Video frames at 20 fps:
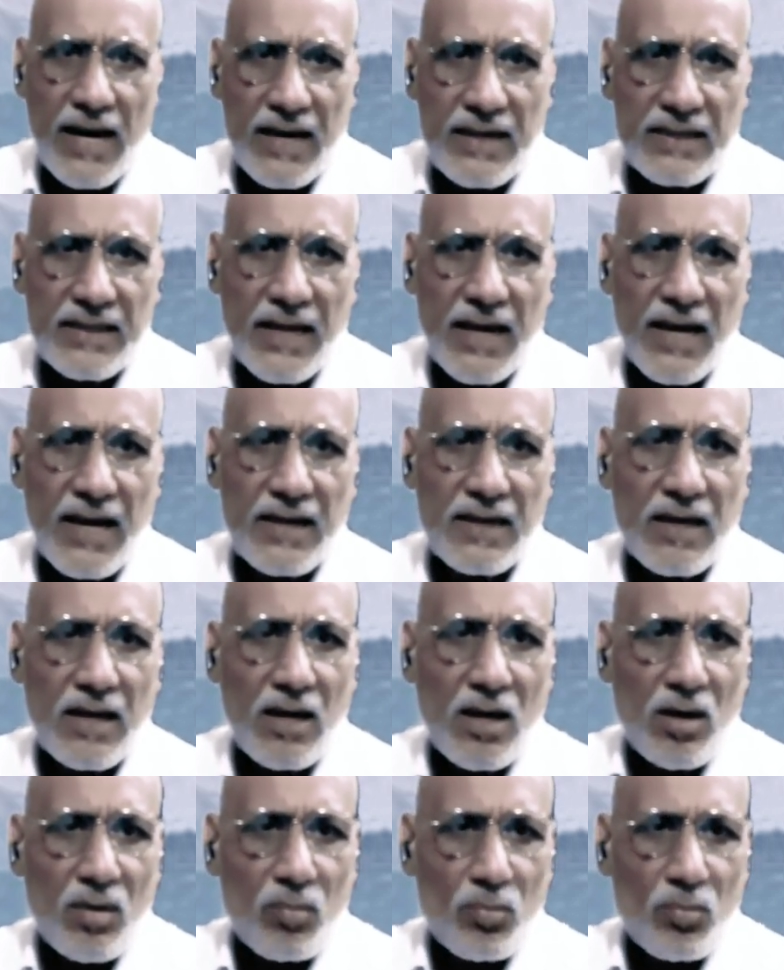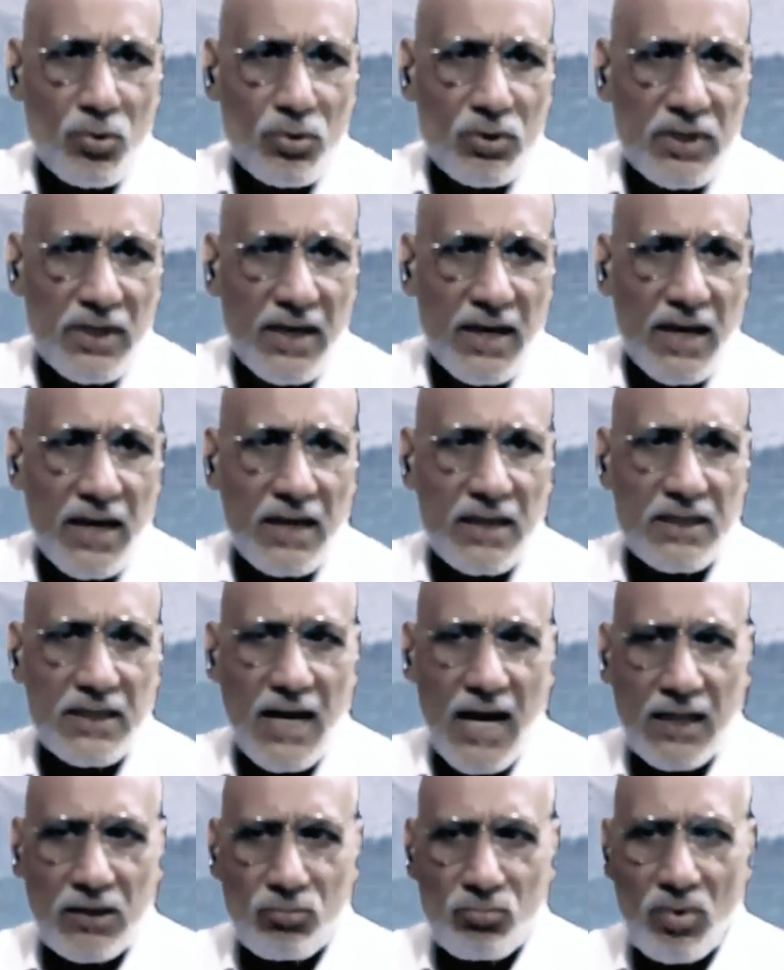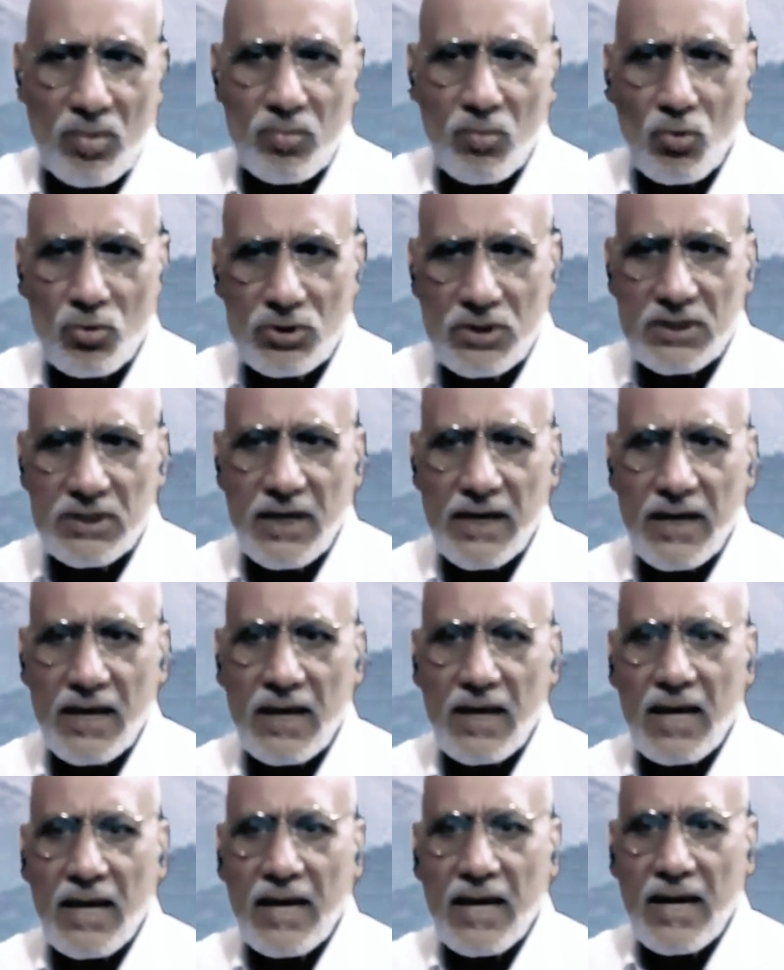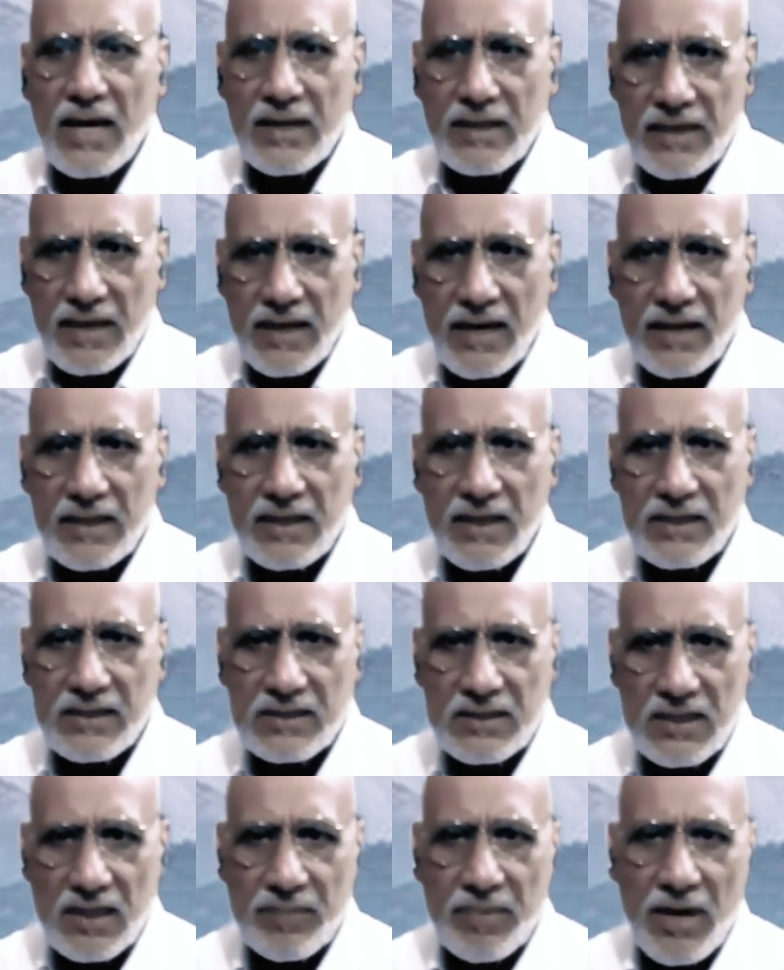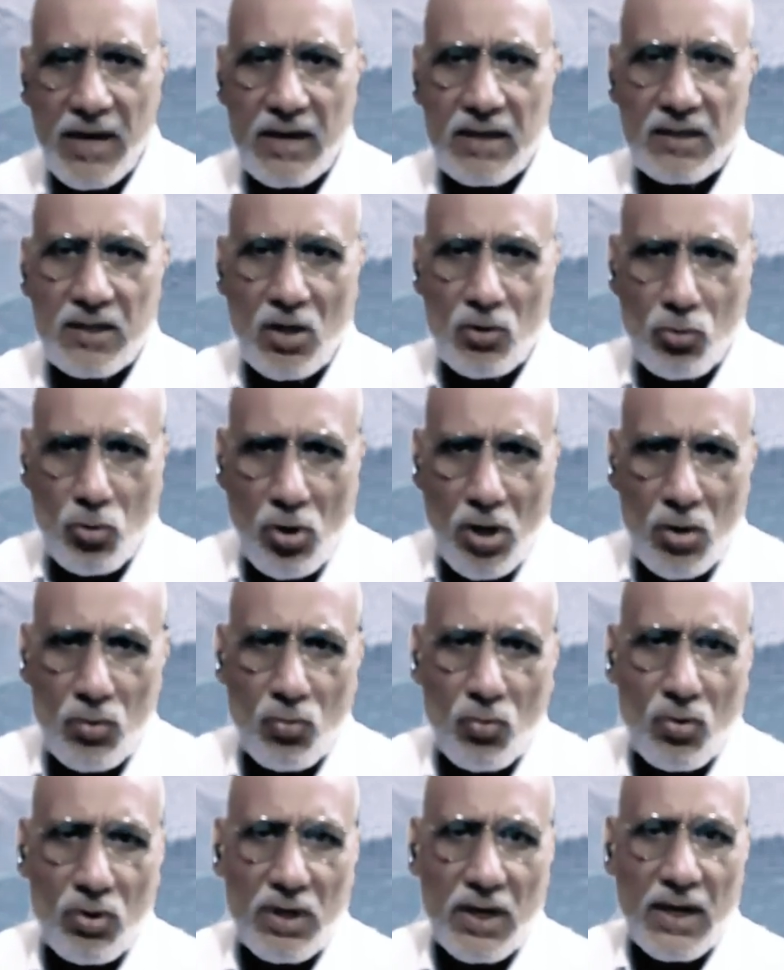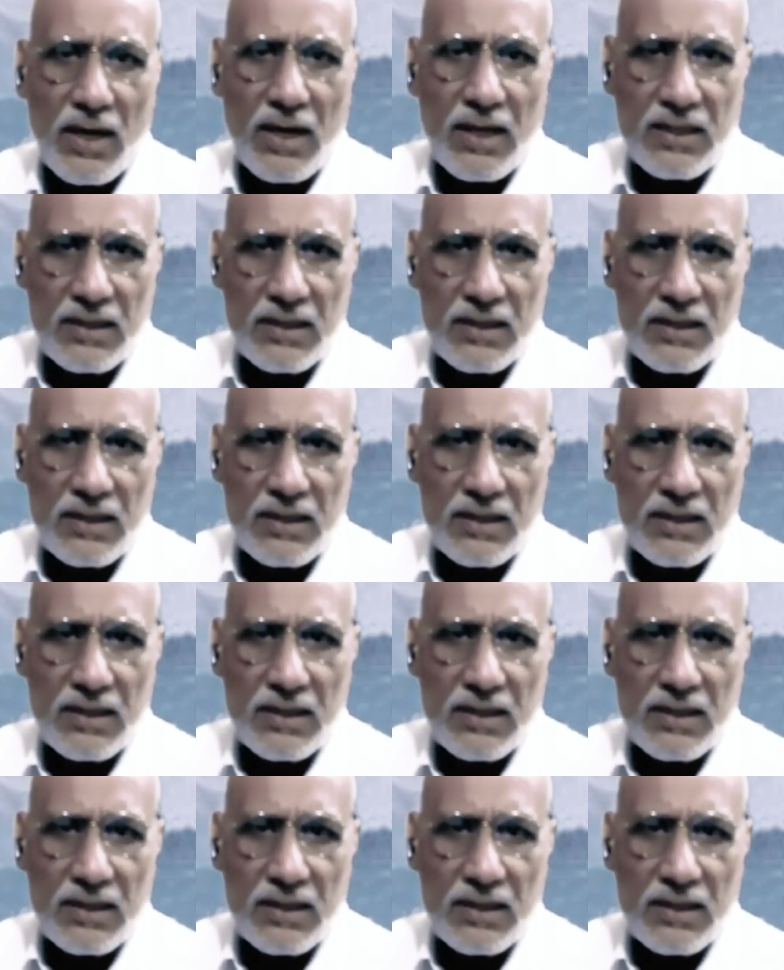and then buddhe gyatvam uchite, intellect is given the knowerhood.